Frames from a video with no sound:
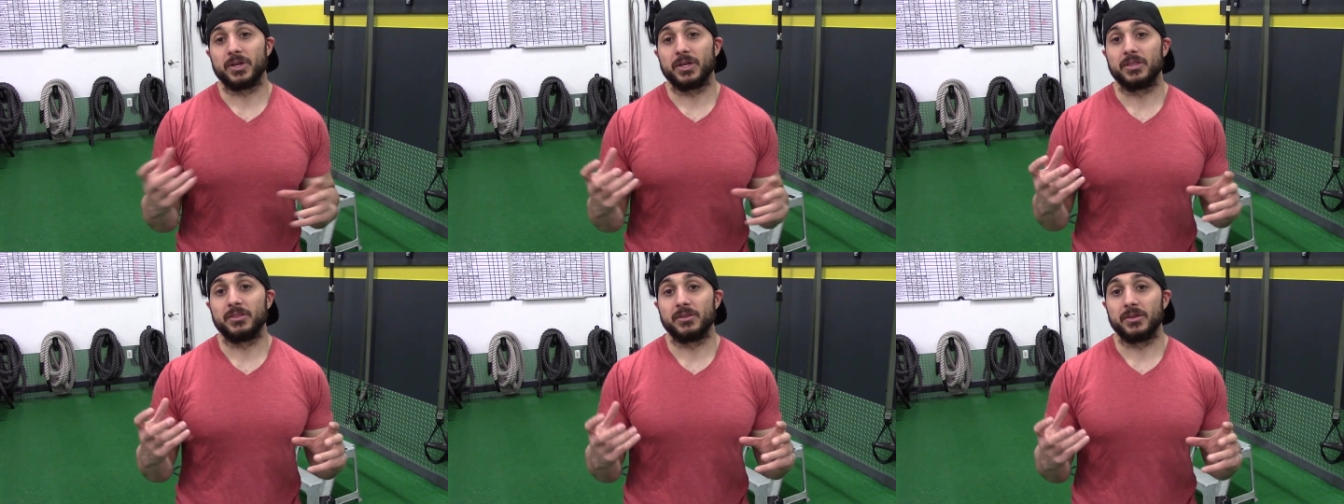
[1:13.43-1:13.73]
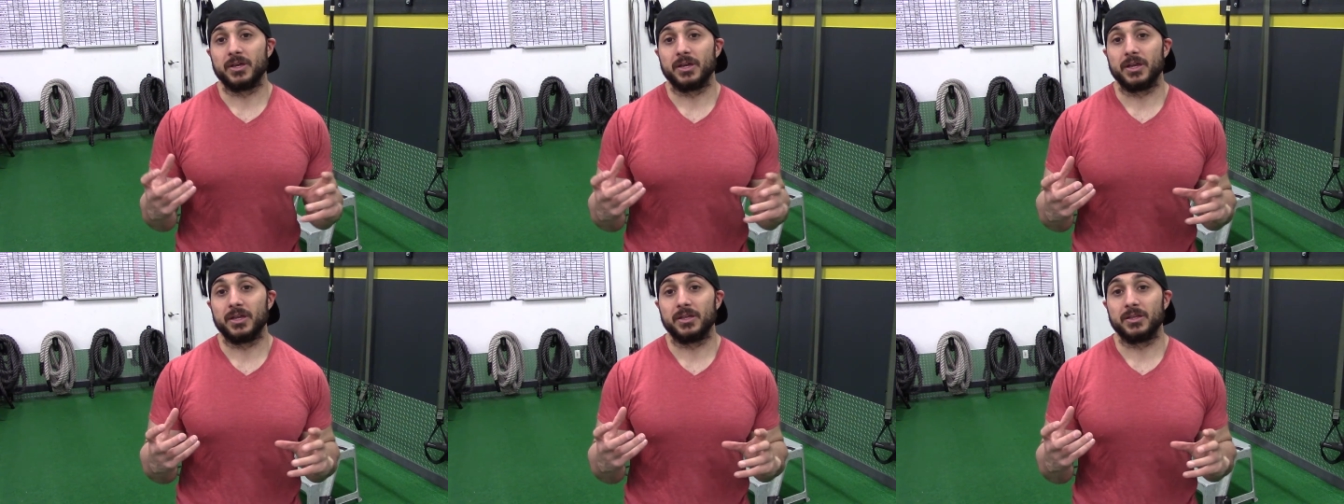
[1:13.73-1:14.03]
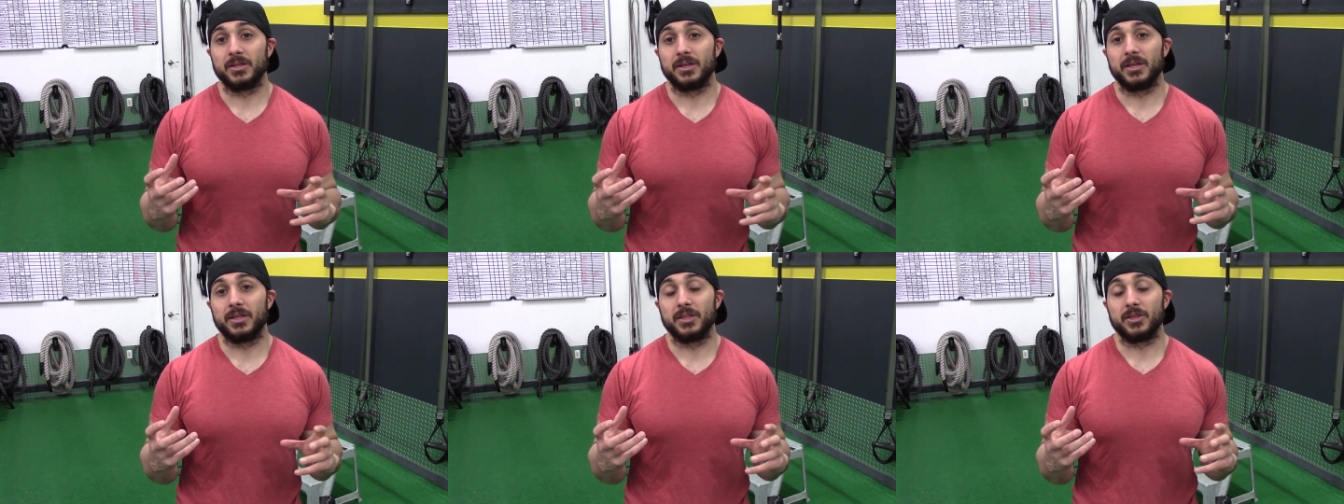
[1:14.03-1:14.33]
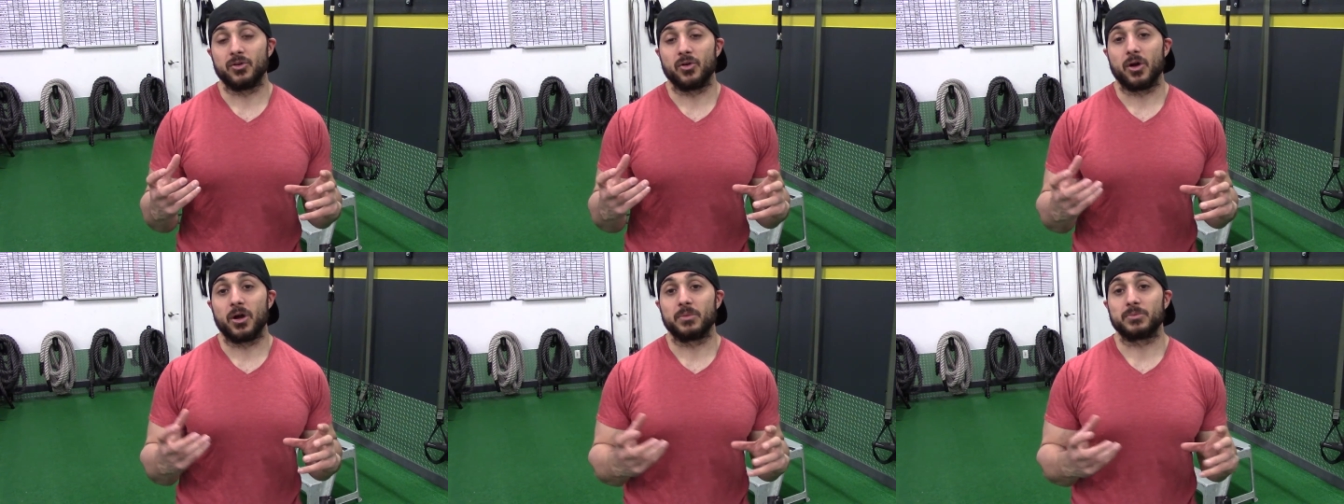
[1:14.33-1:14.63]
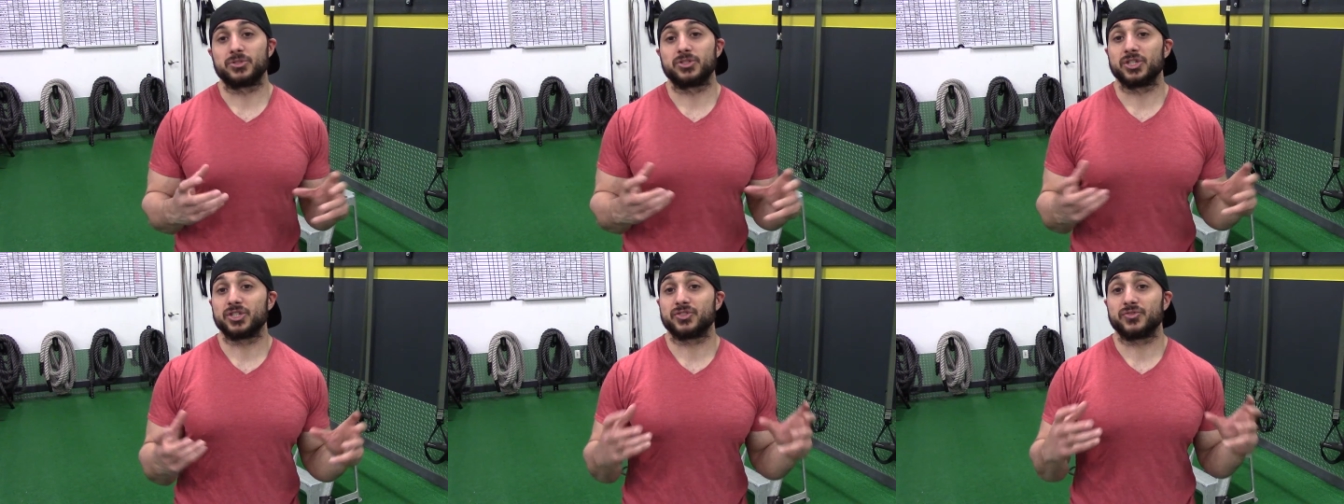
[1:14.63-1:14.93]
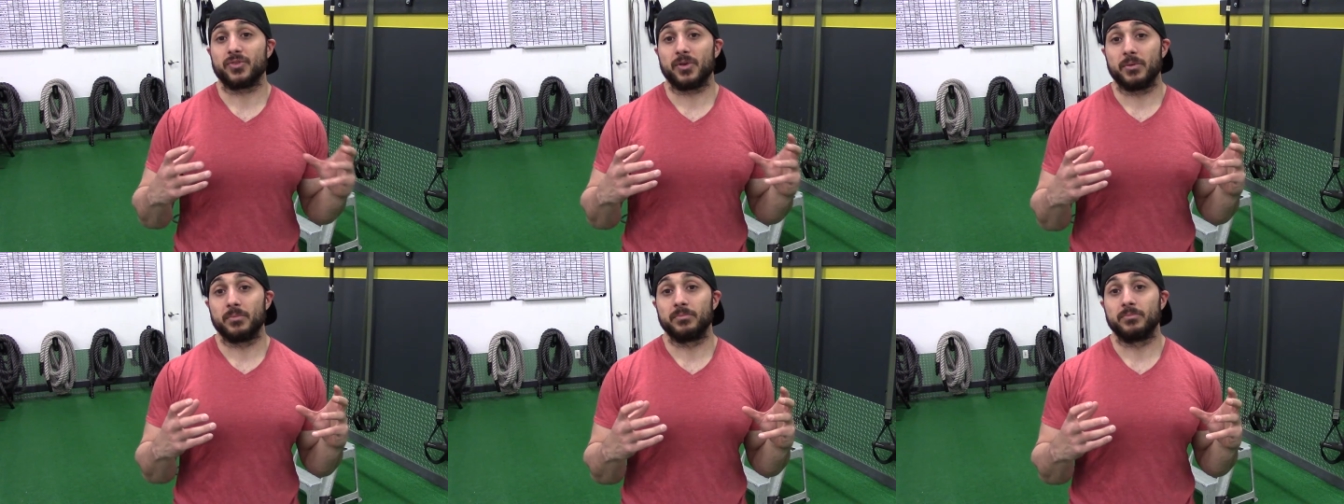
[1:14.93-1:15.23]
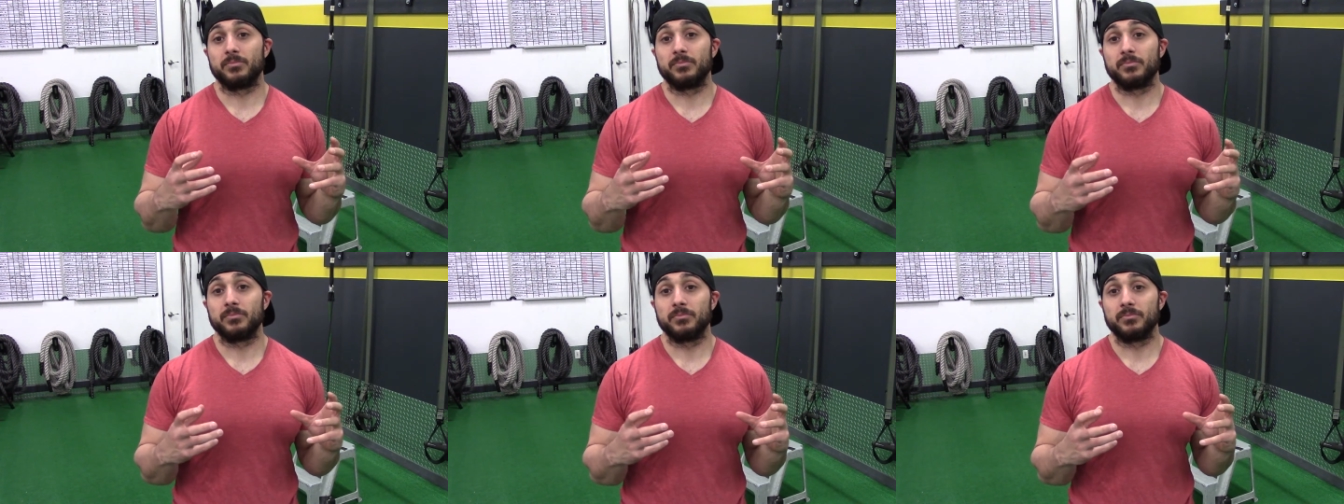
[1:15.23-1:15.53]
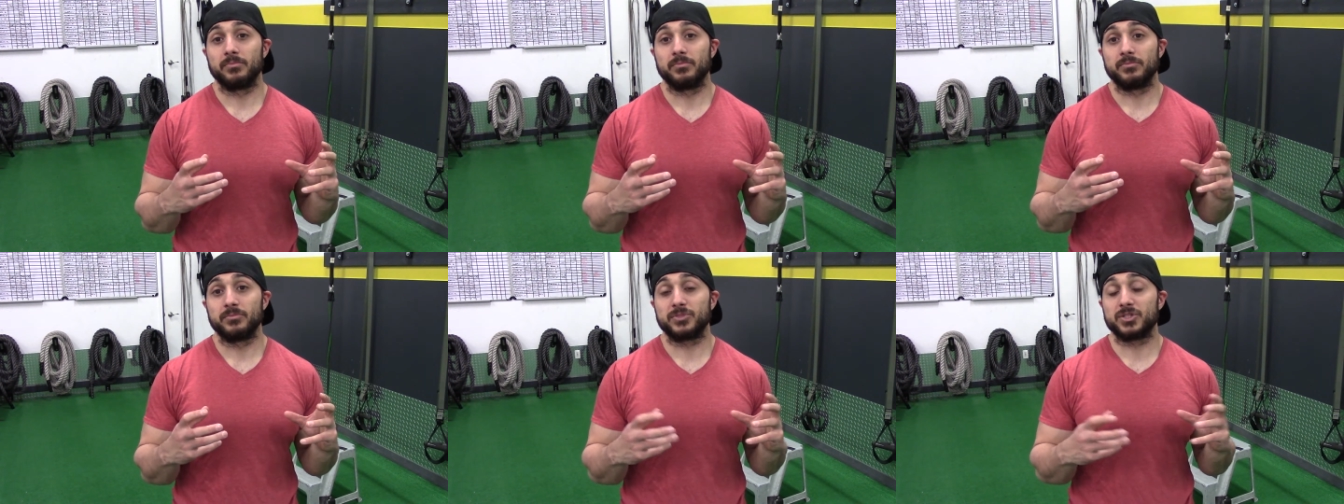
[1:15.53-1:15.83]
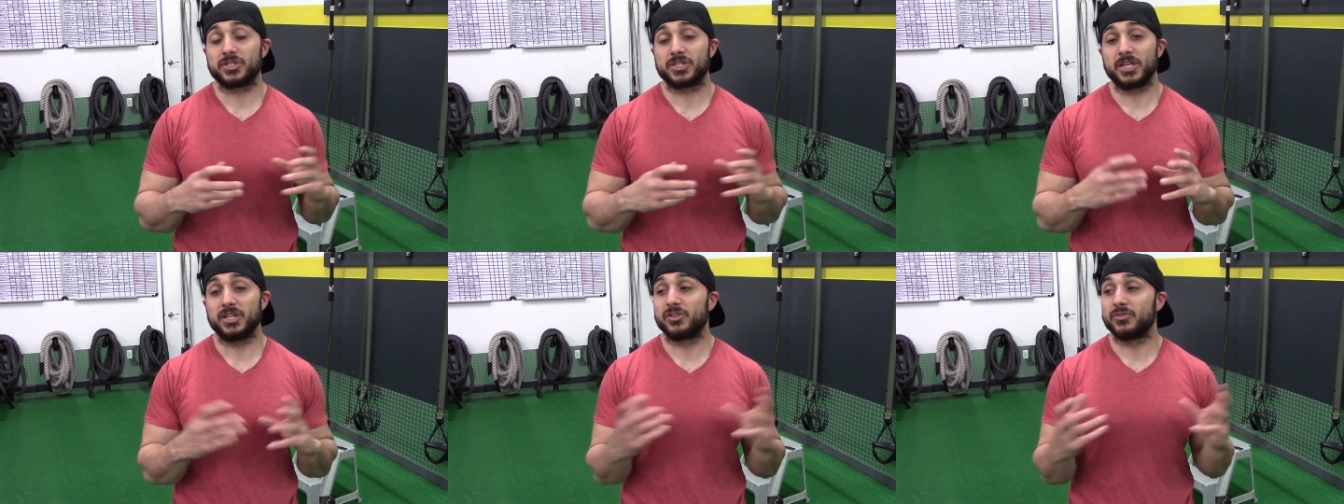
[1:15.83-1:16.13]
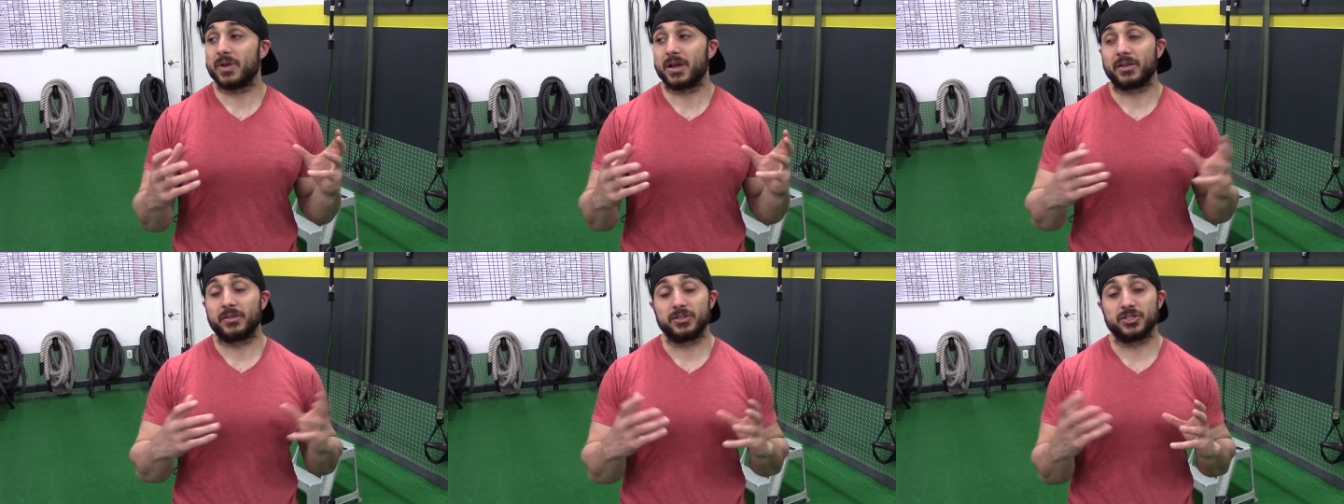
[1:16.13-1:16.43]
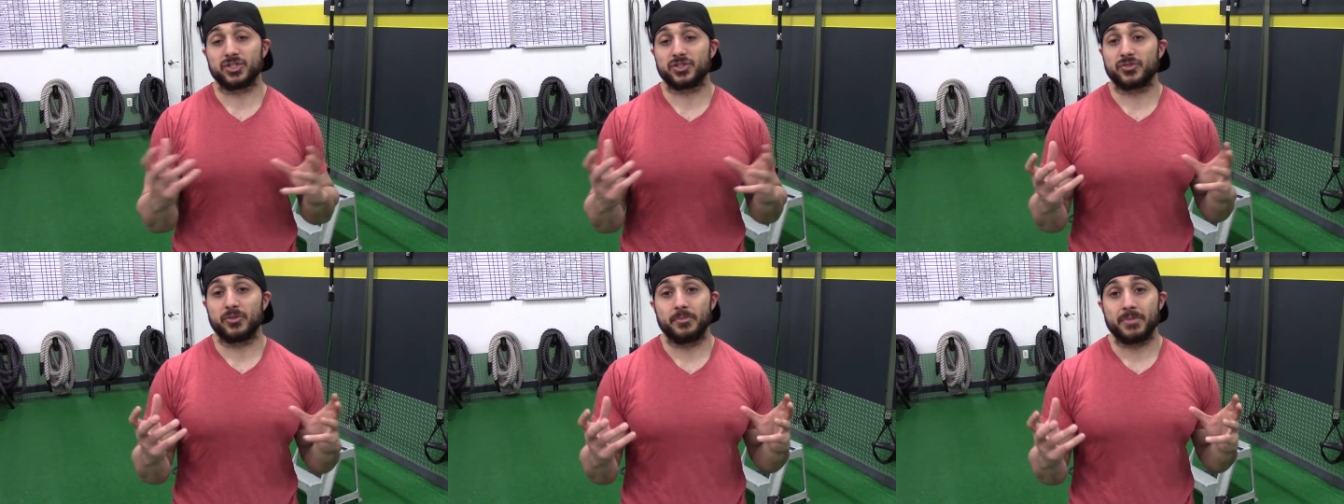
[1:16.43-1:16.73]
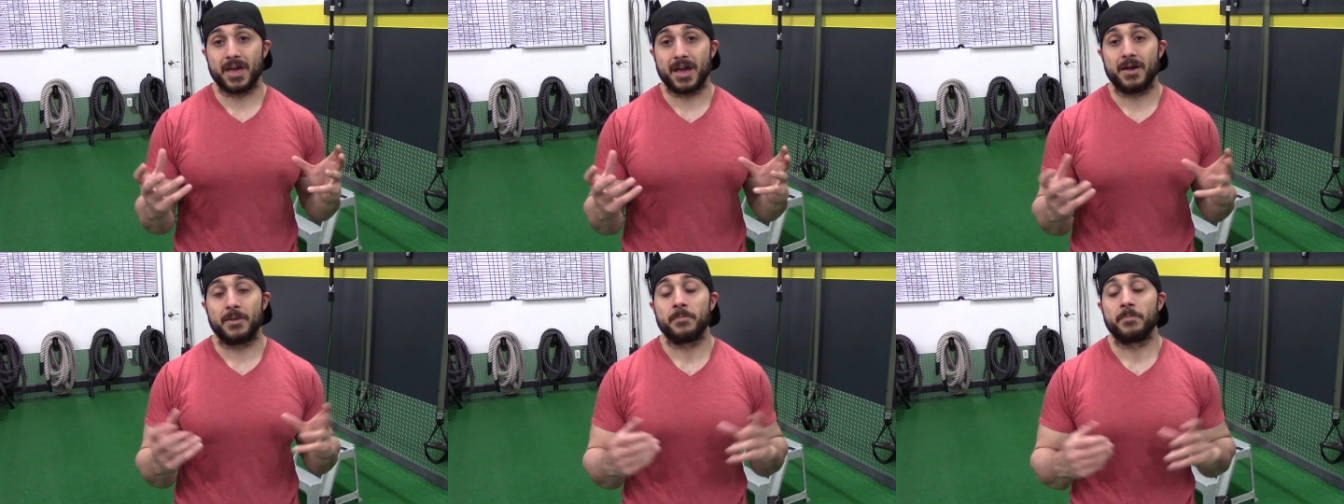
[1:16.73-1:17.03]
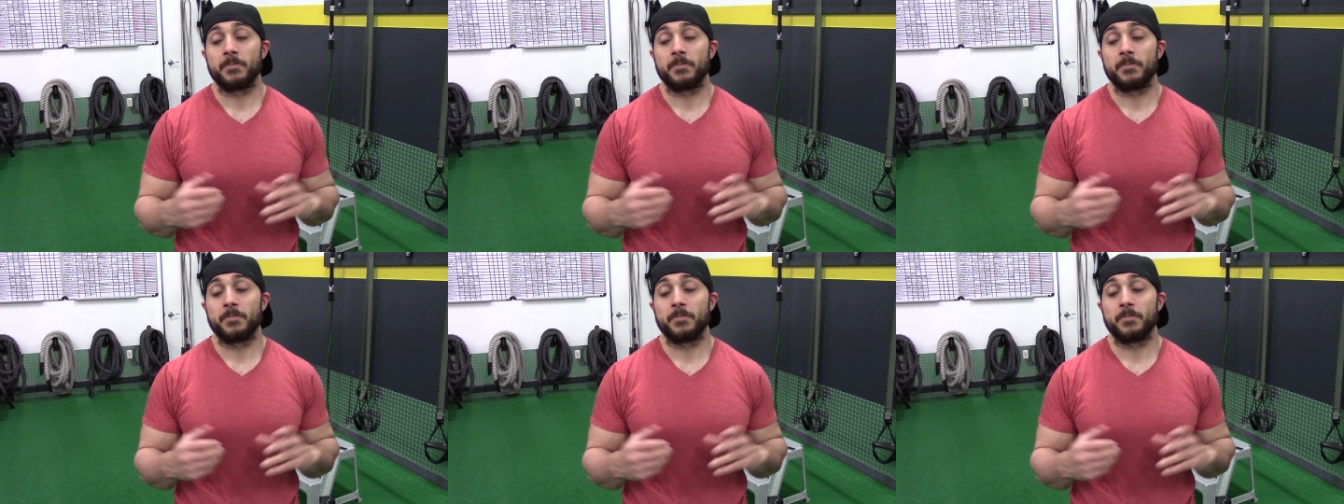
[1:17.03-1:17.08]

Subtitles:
in the arms just indirectly from that.